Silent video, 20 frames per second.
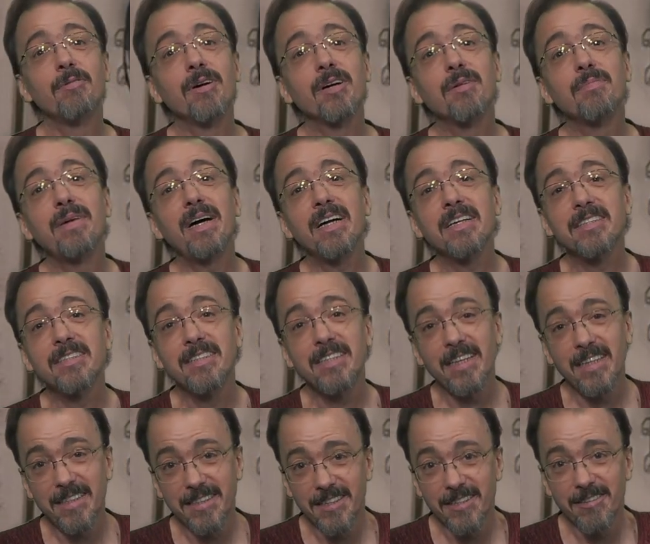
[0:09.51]
back to
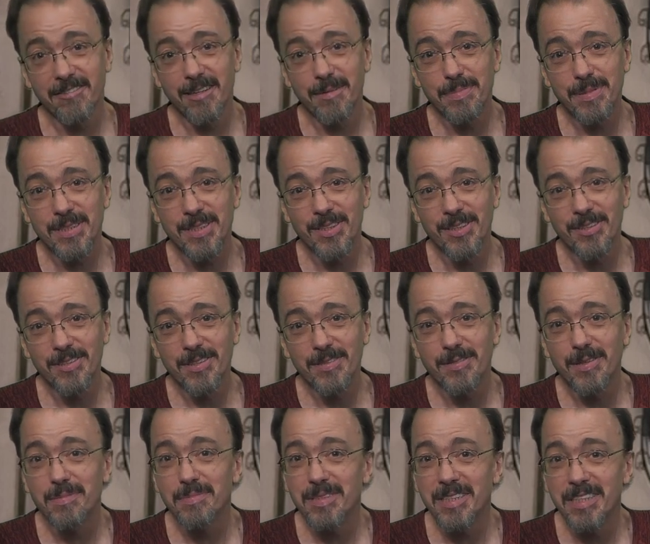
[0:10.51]
yet another episode of
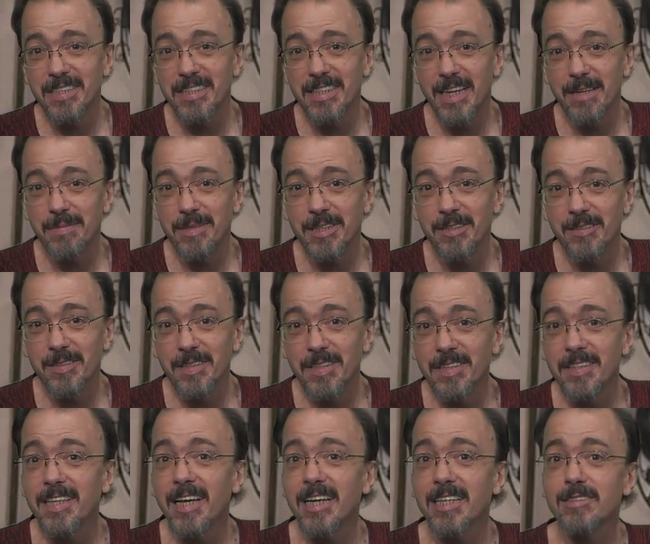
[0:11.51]
Umpteenth Time Hearing.
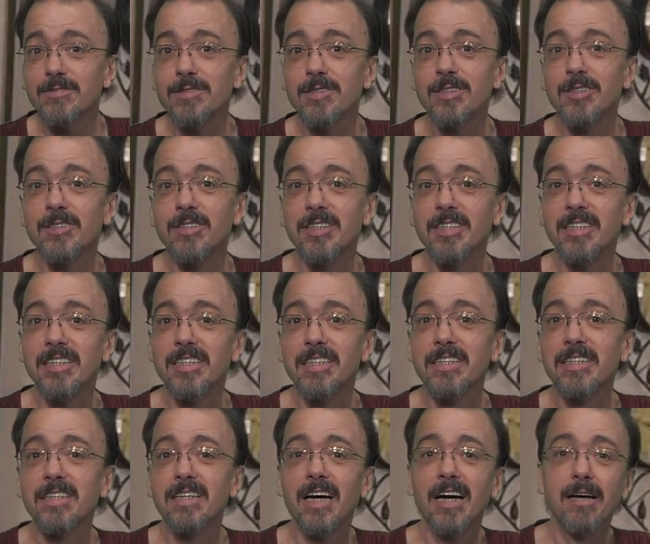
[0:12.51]
Thanks for tuning
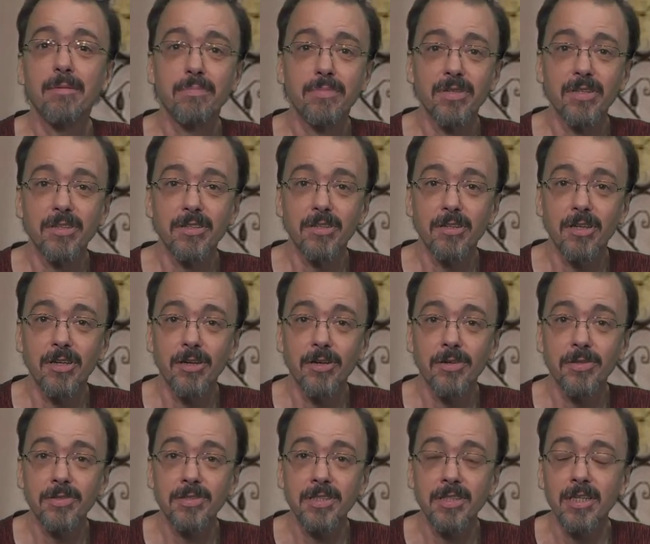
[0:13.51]
in. I'm Bill, your
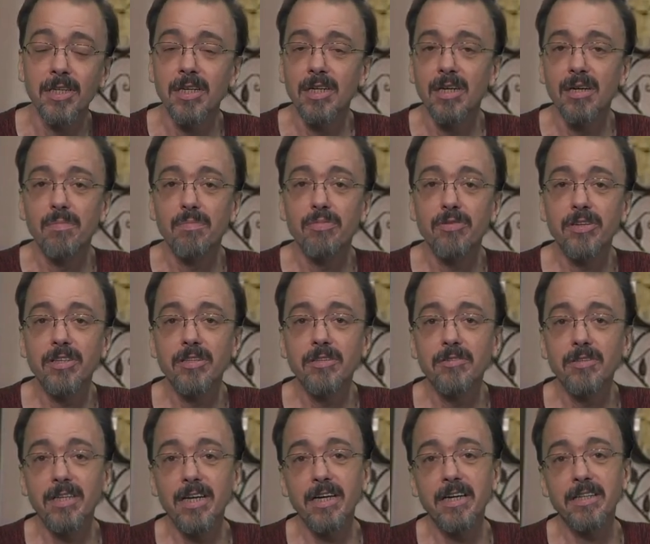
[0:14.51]
host. Bring you
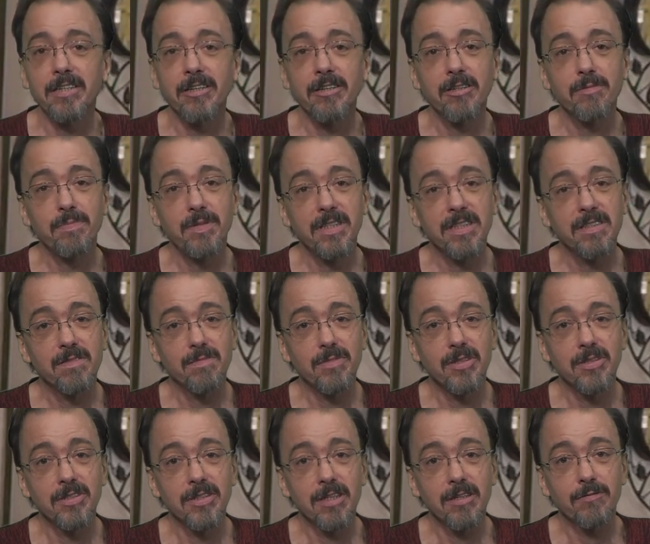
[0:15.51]
yet another piece of
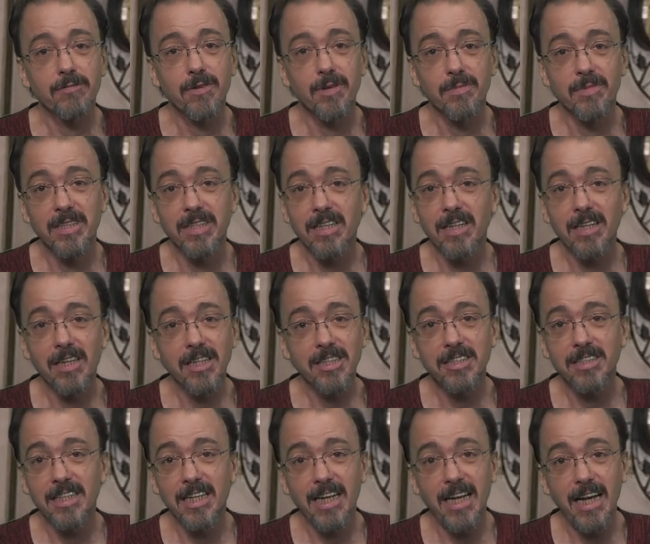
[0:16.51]
music from the
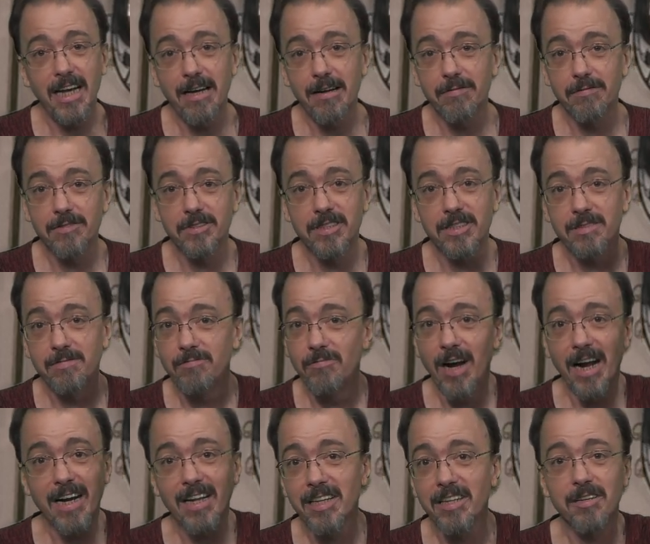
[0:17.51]
collection I have
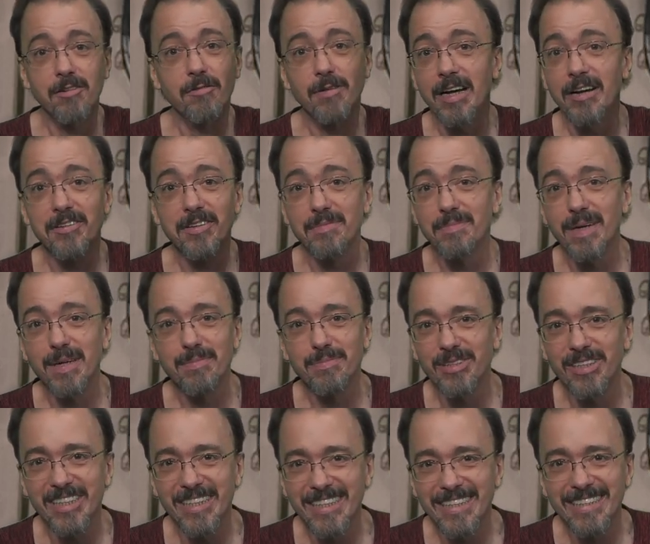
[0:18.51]
rattling around in my
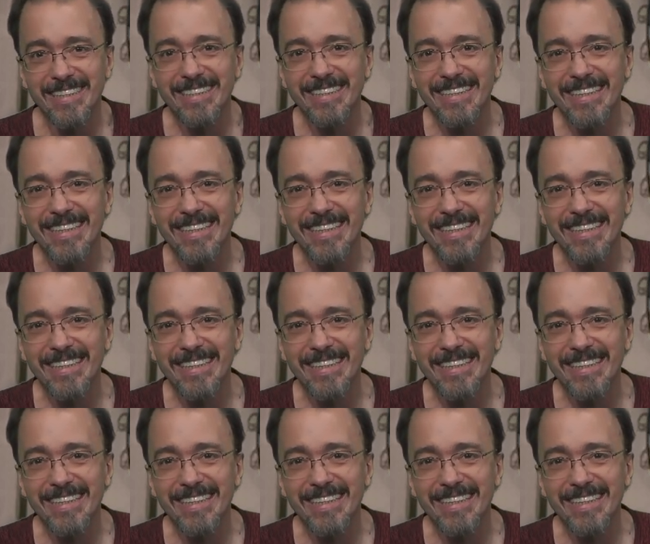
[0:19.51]
brain.